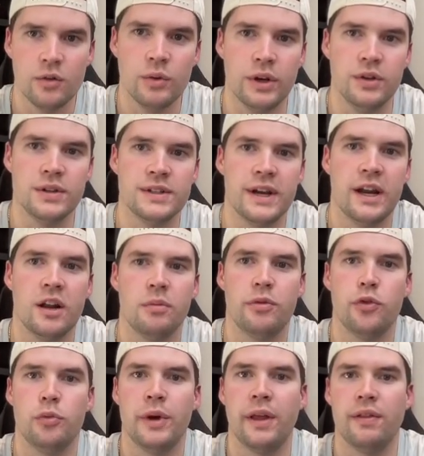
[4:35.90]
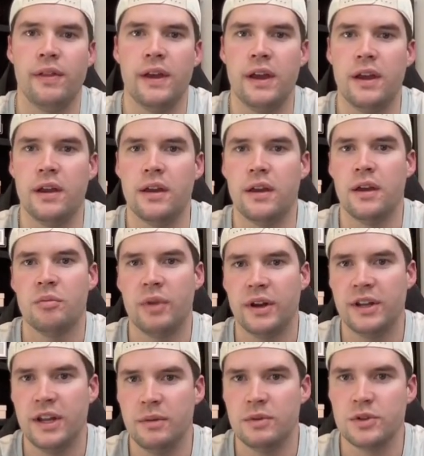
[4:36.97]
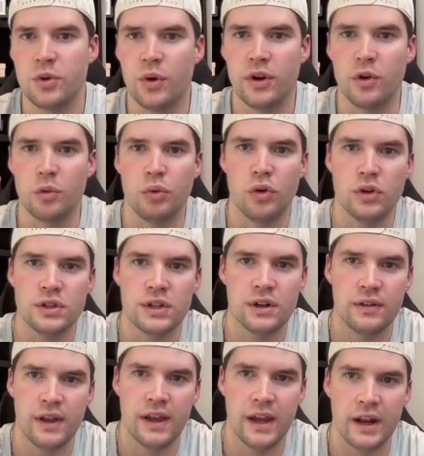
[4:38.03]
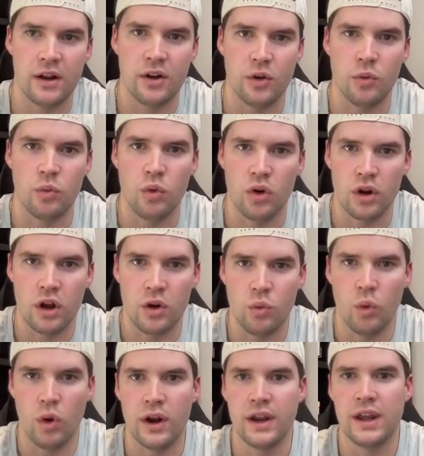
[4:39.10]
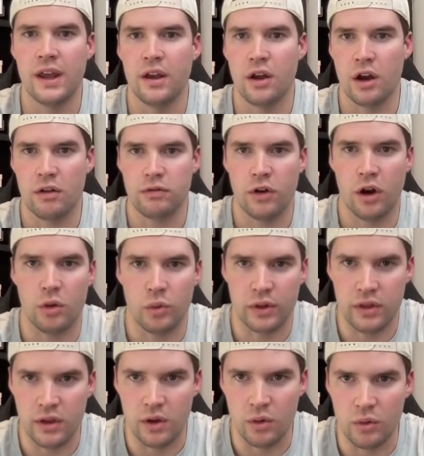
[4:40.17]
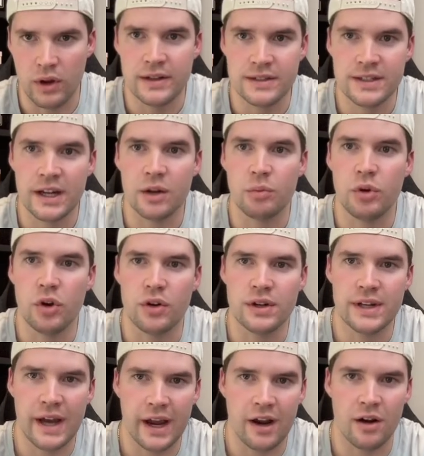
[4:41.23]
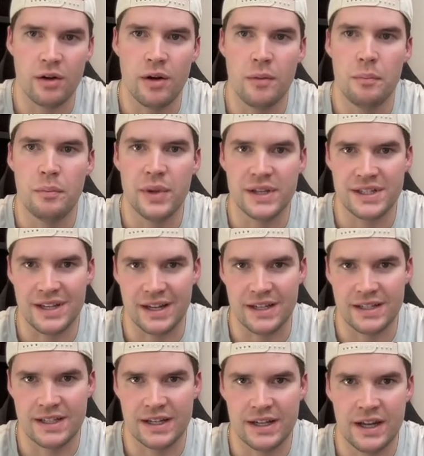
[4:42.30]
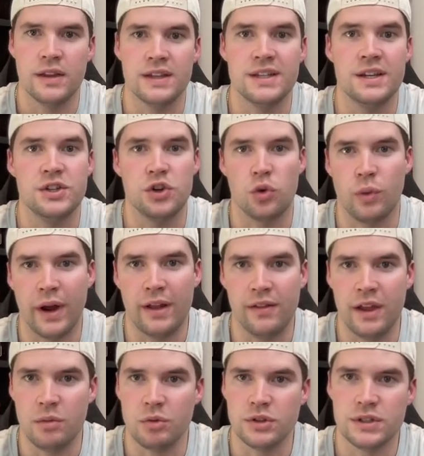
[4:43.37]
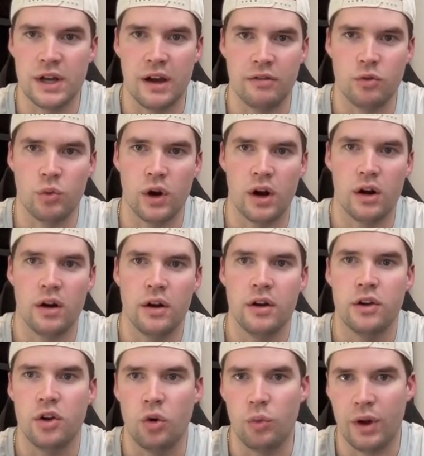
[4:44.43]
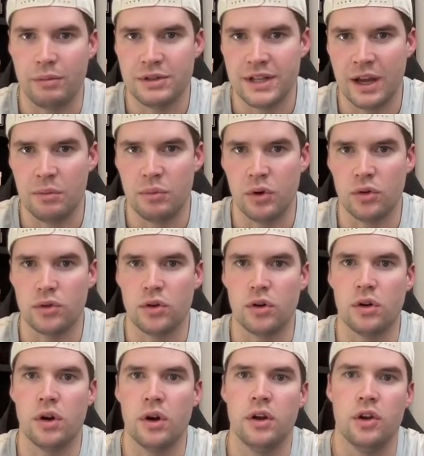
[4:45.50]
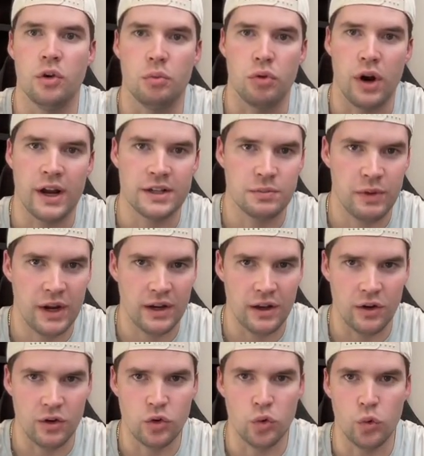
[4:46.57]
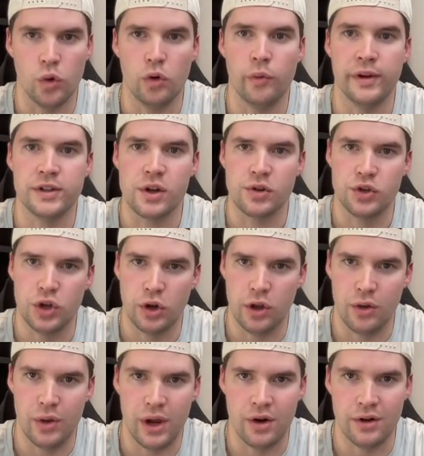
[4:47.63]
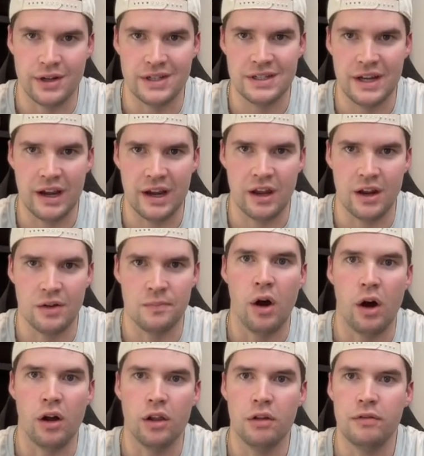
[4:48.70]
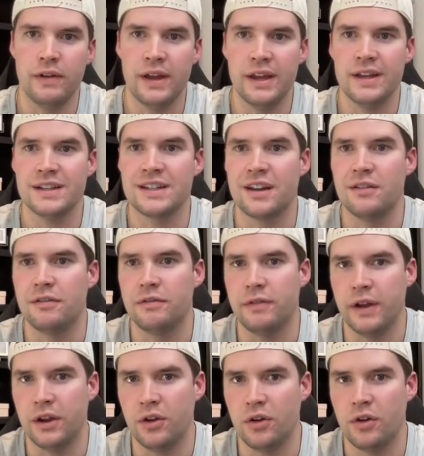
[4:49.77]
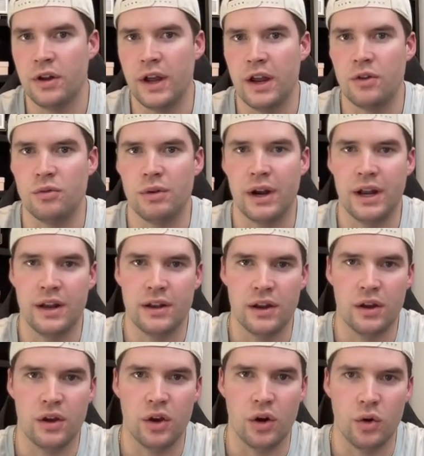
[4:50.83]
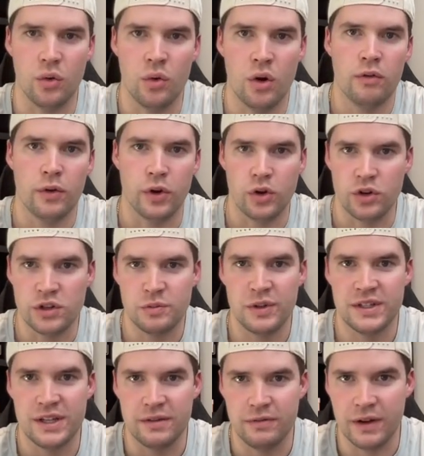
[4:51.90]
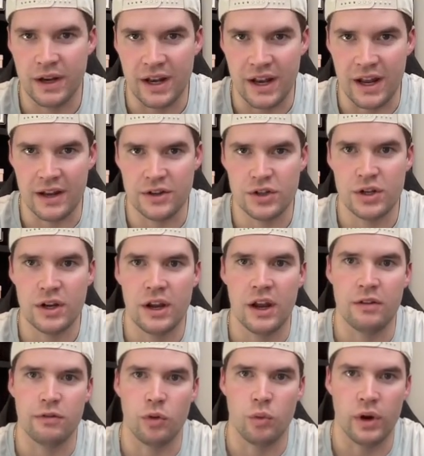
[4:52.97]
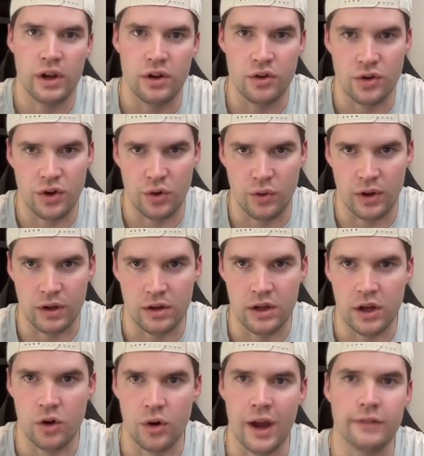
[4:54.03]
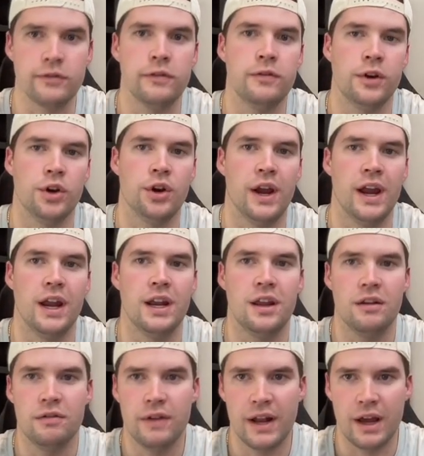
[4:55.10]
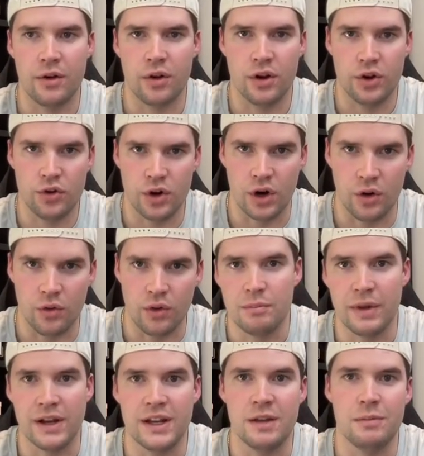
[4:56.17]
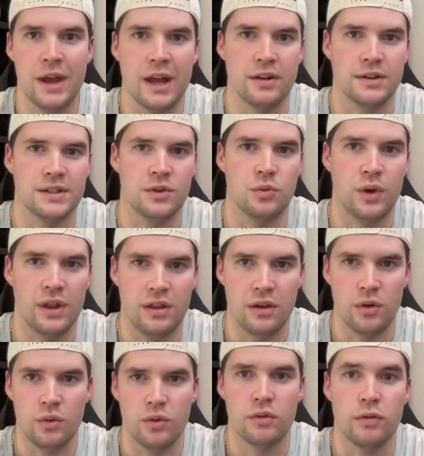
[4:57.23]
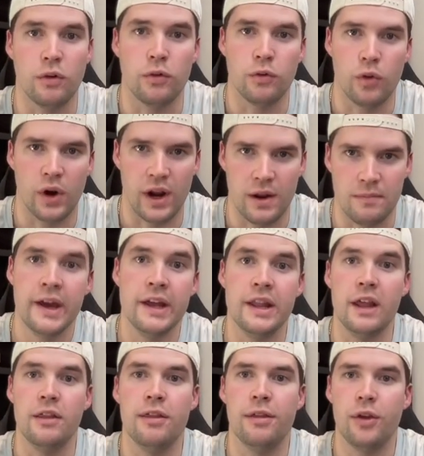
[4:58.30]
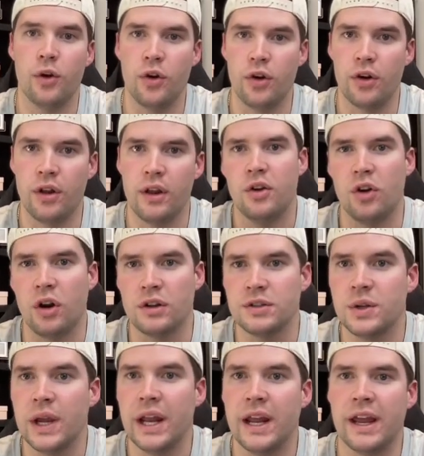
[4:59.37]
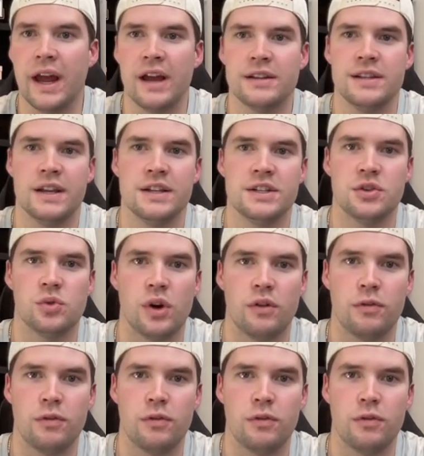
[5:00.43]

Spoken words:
when you sign up through my link, my team is going to personally get on a one-on-one kickoff call with you and set up your entire business. This is your white label software. your website builder, your prospecting tool, which I'll show you here in a second. All of it is configured and ready to go for your specific niche and for what you're doing. You don't have to figure any of it out on your own. My team handles it with you for free. And then third, you're also getting access to our